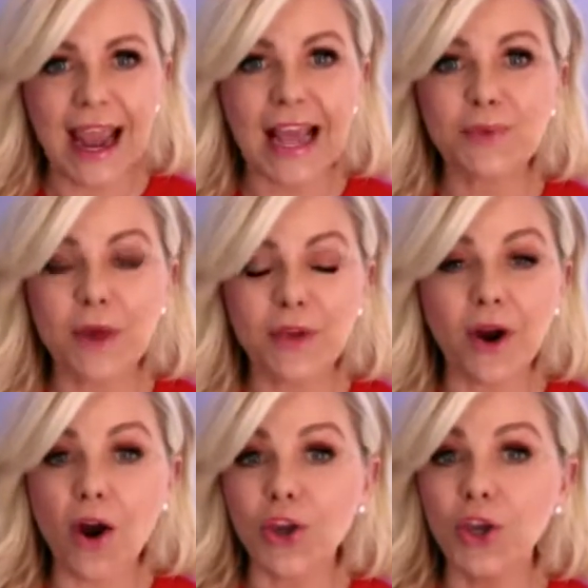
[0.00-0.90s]
It's
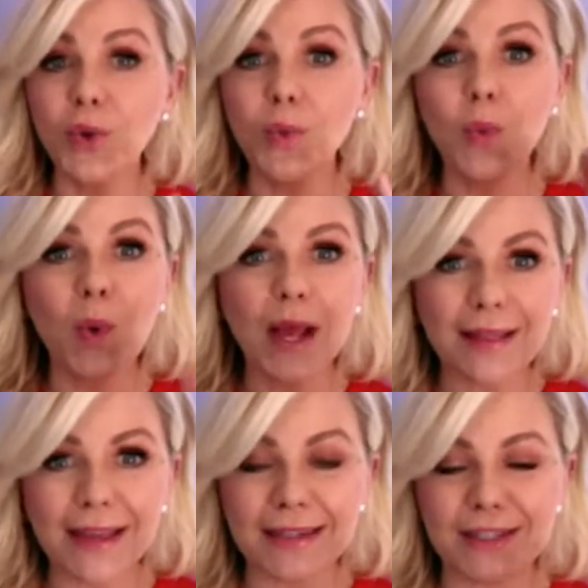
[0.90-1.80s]
whether are you
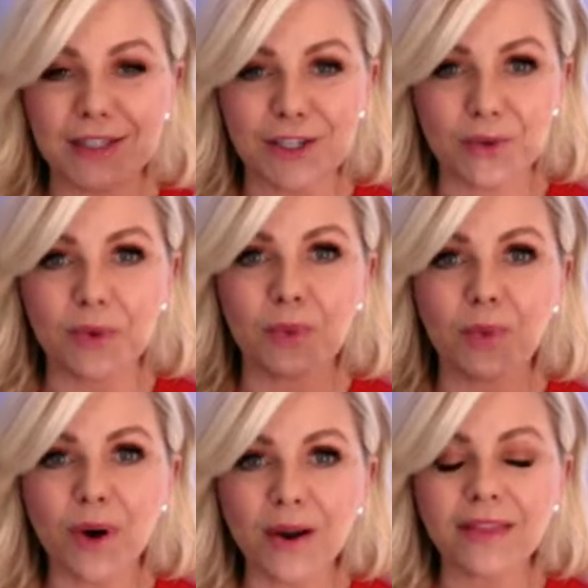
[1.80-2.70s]
willing to do the
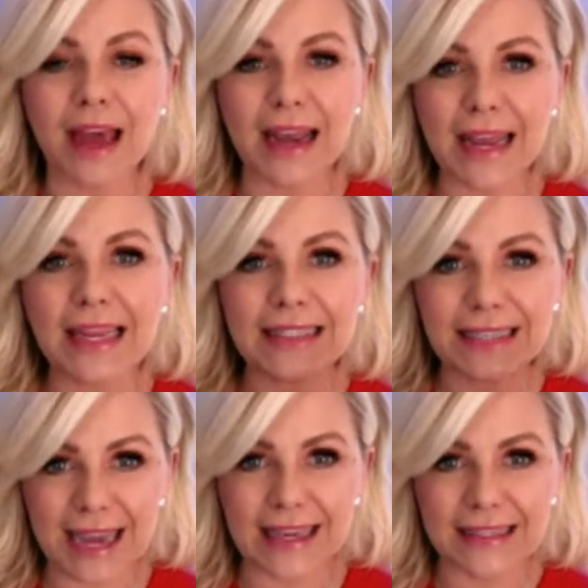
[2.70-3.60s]
work that it
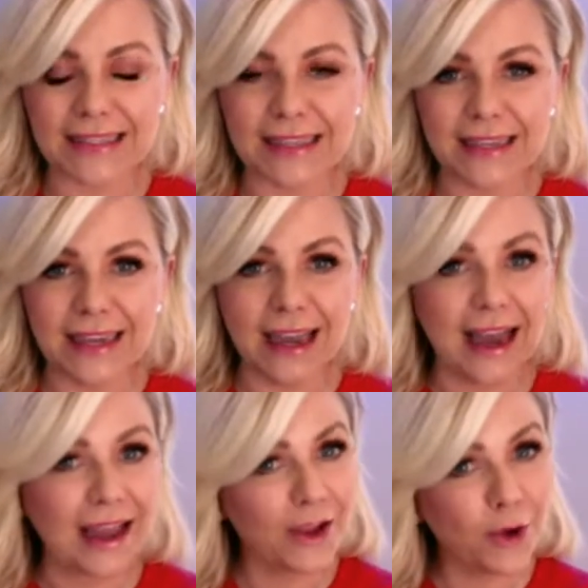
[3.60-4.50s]
takes.
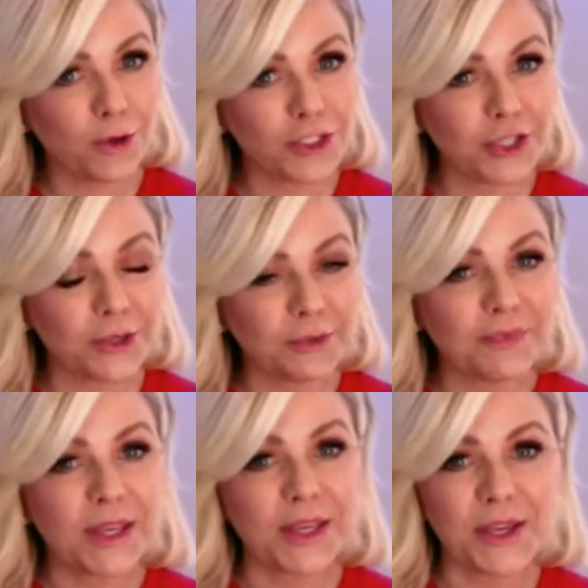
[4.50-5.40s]
I coach you,
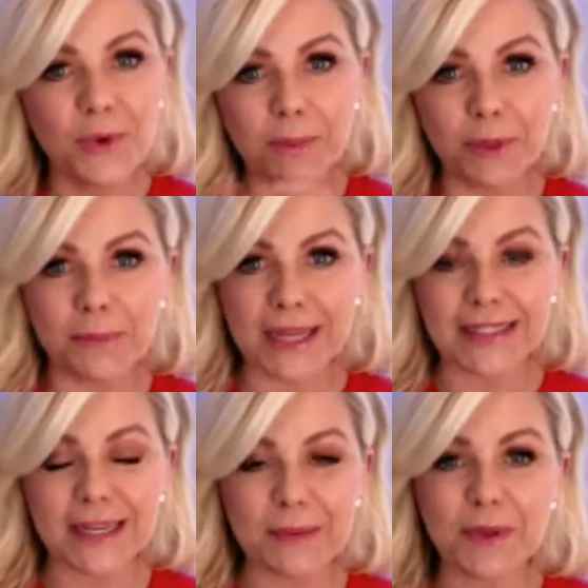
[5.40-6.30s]
you
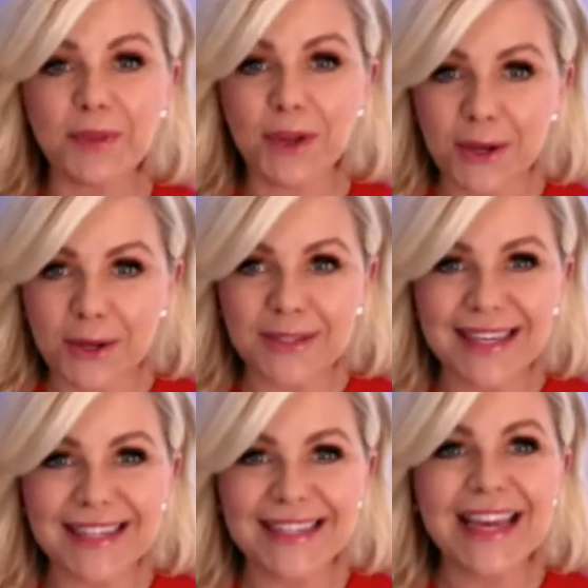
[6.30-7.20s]
implement it. But the good news
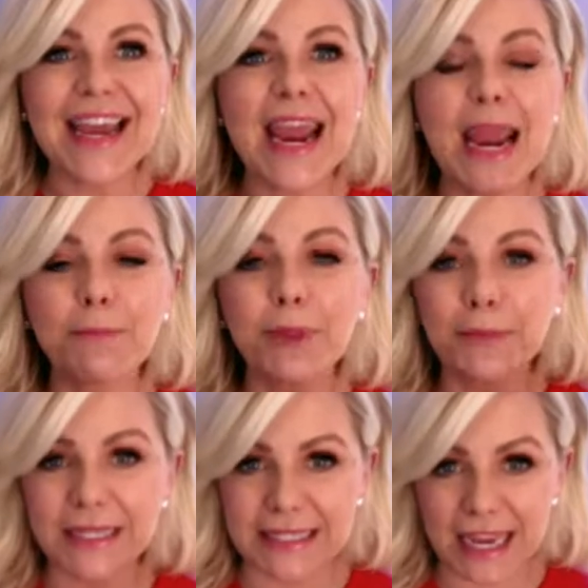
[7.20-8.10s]
is
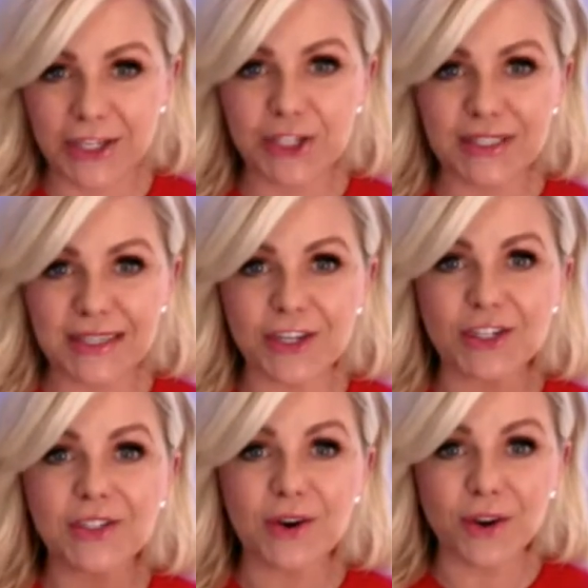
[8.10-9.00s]
implementation
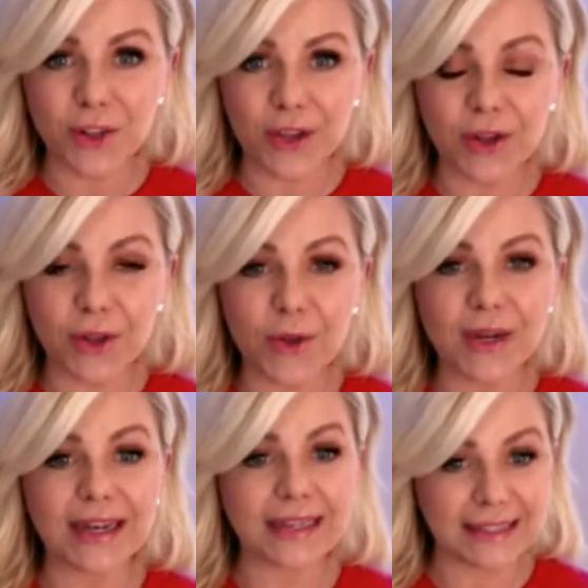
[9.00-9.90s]
sessions are
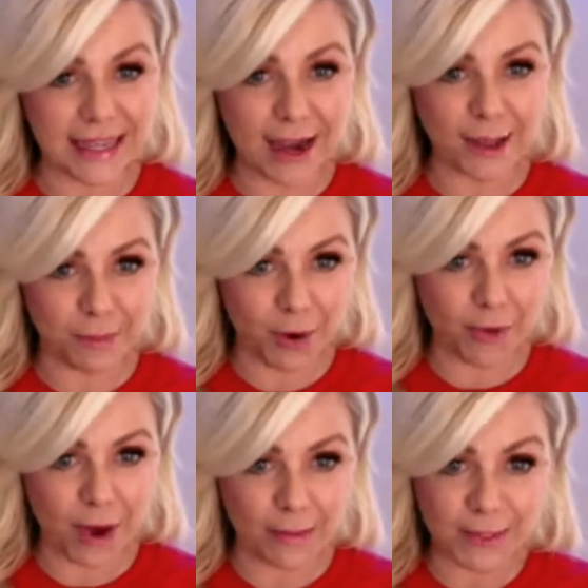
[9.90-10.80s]
included inside of the
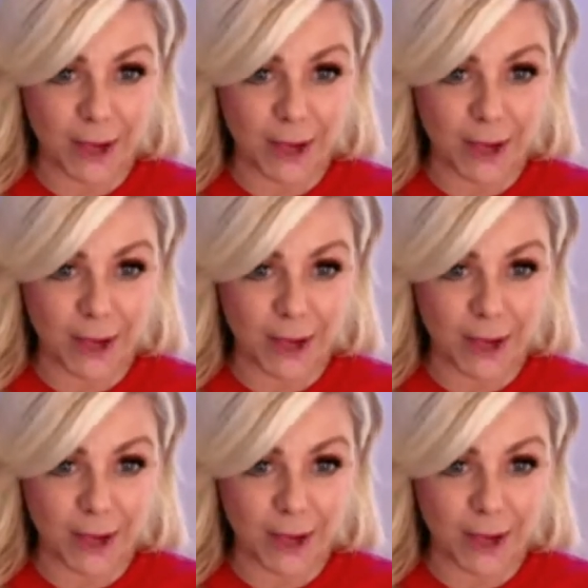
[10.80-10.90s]
program.